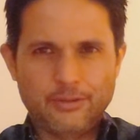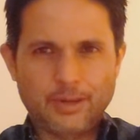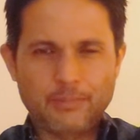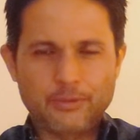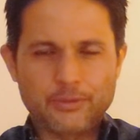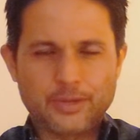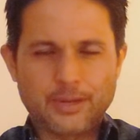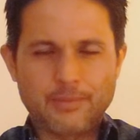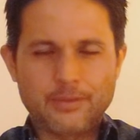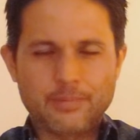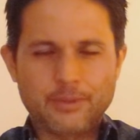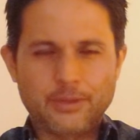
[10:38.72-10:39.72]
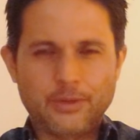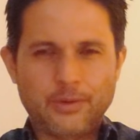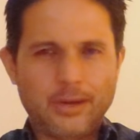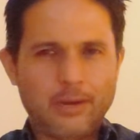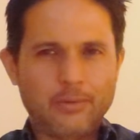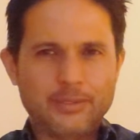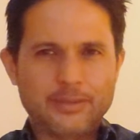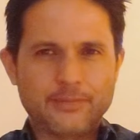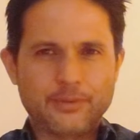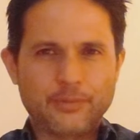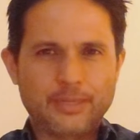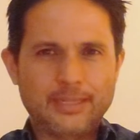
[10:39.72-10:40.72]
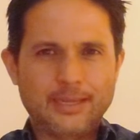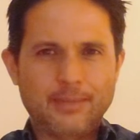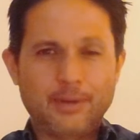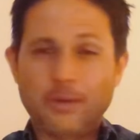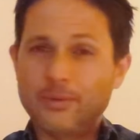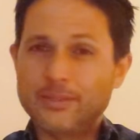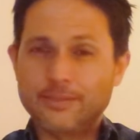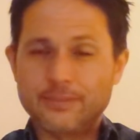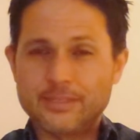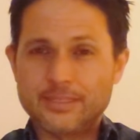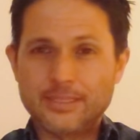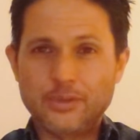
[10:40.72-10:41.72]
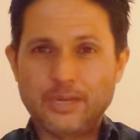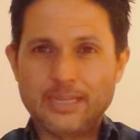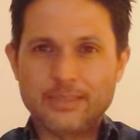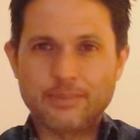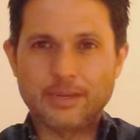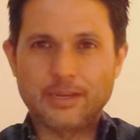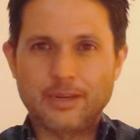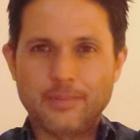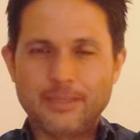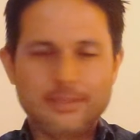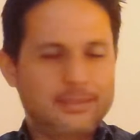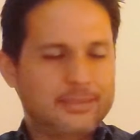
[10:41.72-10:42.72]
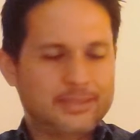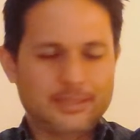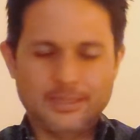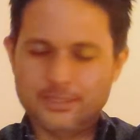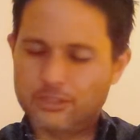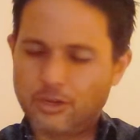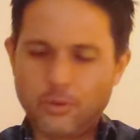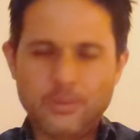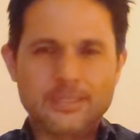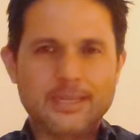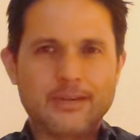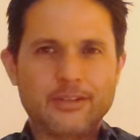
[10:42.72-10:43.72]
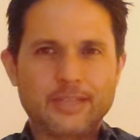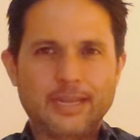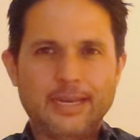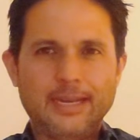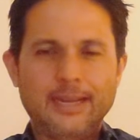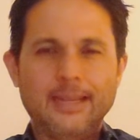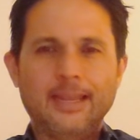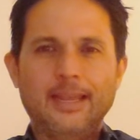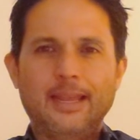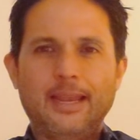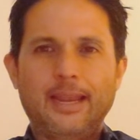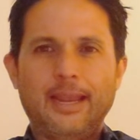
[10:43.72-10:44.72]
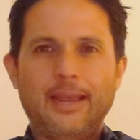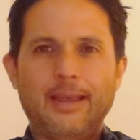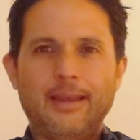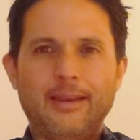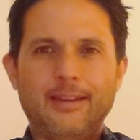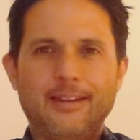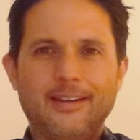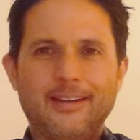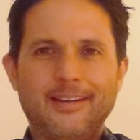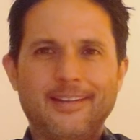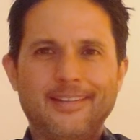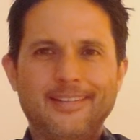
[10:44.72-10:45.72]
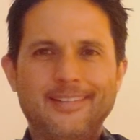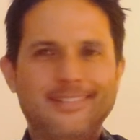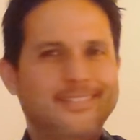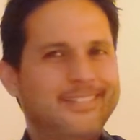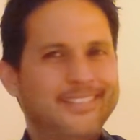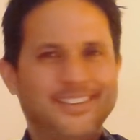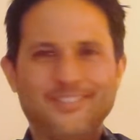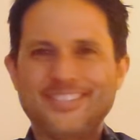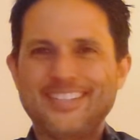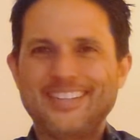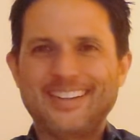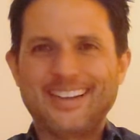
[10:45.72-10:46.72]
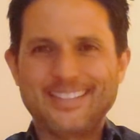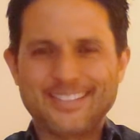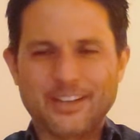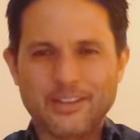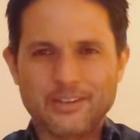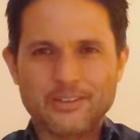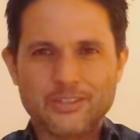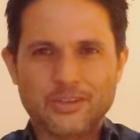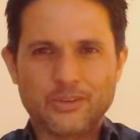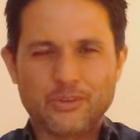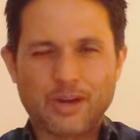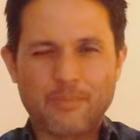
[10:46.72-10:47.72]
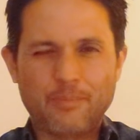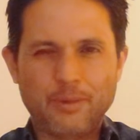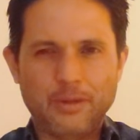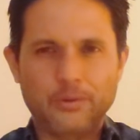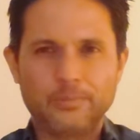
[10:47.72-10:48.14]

Drop those comments below. I always love to read them. I always love to see you guys in my comments. It's always entertaining, and love seeing you guys down there, so drop them